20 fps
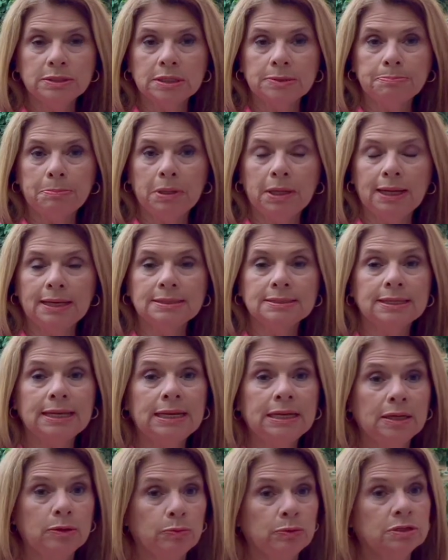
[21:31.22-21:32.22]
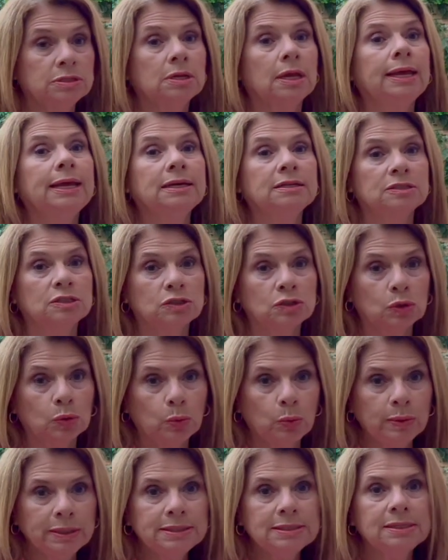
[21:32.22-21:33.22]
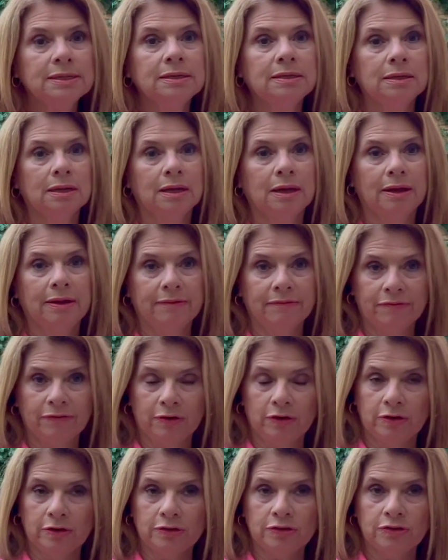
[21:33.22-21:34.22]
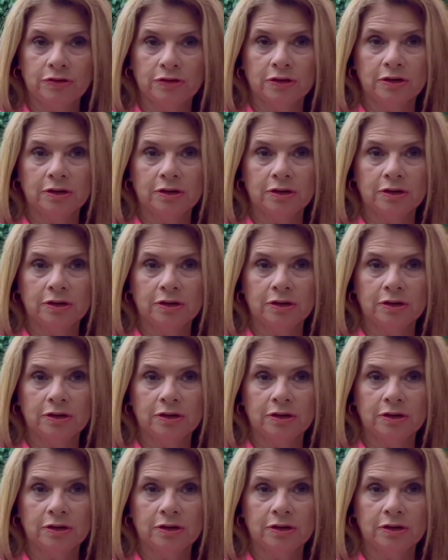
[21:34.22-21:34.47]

was a plus, and it was exquisite furniture.